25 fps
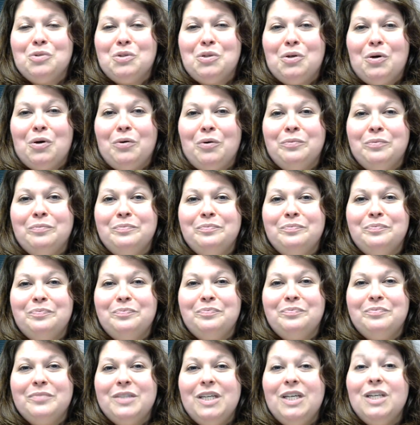So
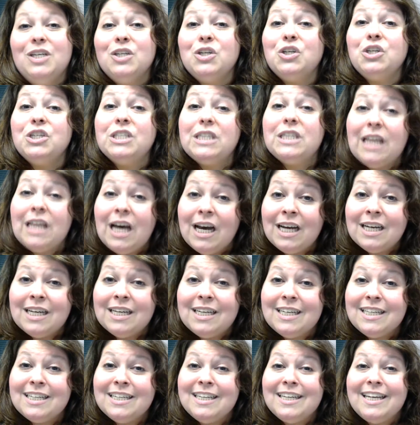good
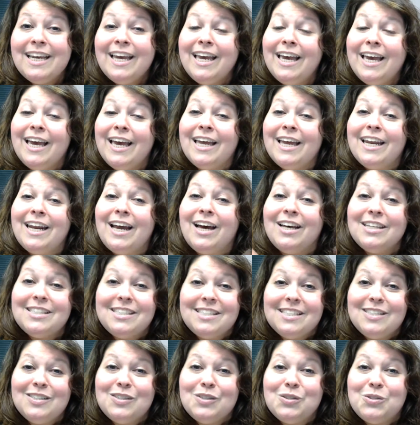luck, and I'll
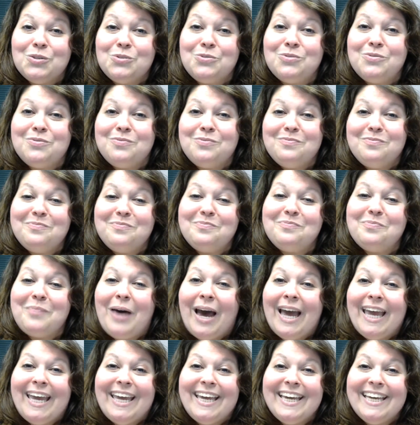see you soon.
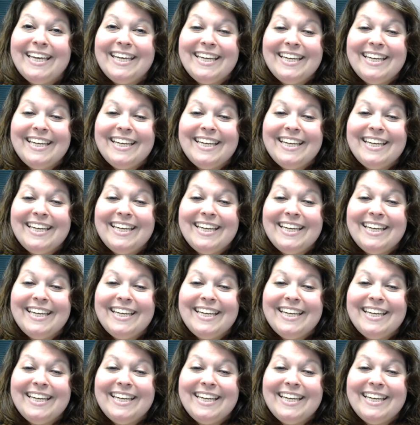Bye.